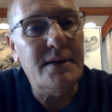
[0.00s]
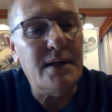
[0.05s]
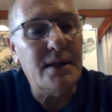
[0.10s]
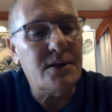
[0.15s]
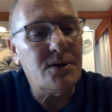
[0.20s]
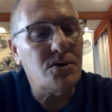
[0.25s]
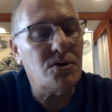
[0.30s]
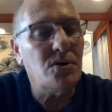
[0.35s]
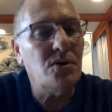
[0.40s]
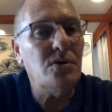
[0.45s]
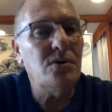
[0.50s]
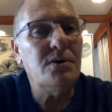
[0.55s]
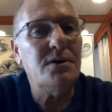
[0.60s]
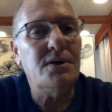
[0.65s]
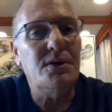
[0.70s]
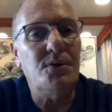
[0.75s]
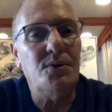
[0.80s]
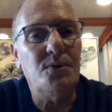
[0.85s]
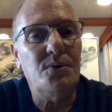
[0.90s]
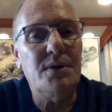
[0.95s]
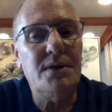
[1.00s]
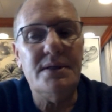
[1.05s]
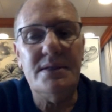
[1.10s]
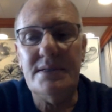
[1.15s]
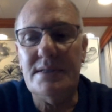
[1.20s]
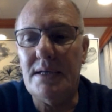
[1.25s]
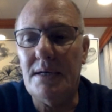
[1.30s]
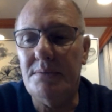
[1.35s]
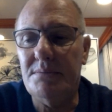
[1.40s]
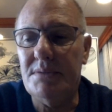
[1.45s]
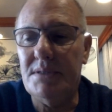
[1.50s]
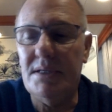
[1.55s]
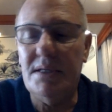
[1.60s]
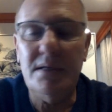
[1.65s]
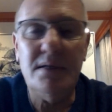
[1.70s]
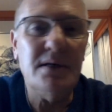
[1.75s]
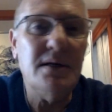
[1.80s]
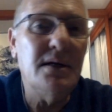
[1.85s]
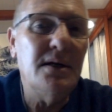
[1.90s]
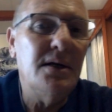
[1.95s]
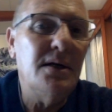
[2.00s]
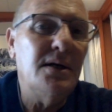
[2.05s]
That's all. If you need something,